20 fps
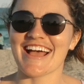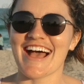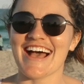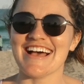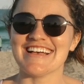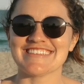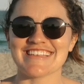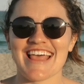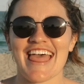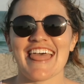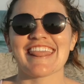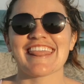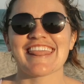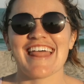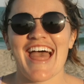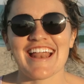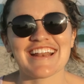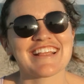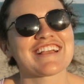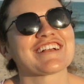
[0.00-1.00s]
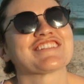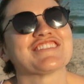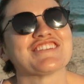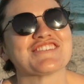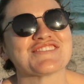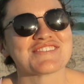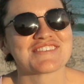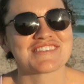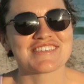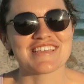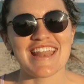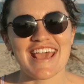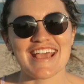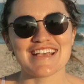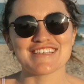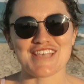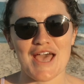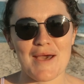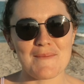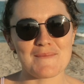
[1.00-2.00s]
guys, that concludes
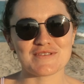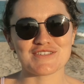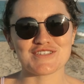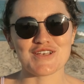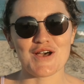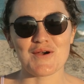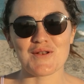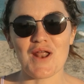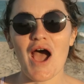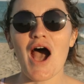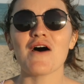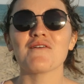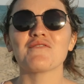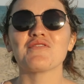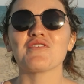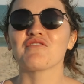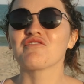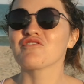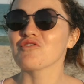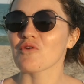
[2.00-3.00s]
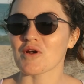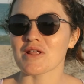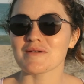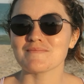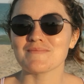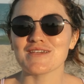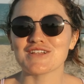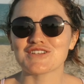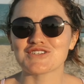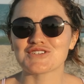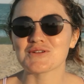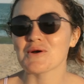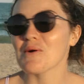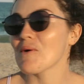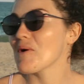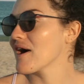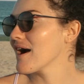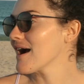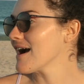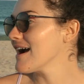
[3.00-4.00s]
today's episode of the Florida Beach
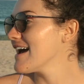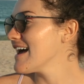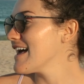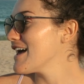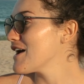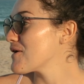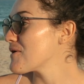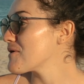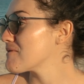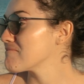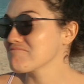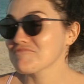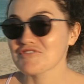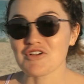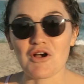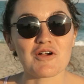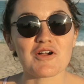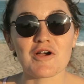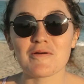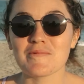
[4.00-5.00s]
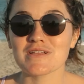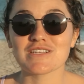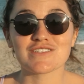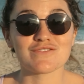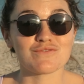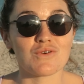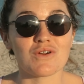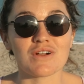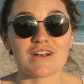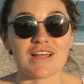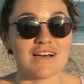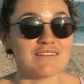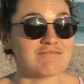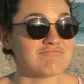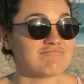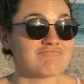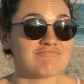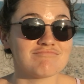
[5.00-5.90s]
Tour. Cocoa Beach, Florida.